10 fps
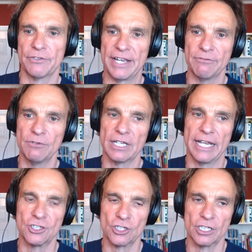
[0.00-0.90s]
they will
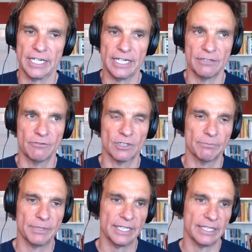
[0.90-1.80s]

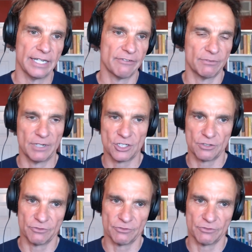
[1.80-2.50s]
have a much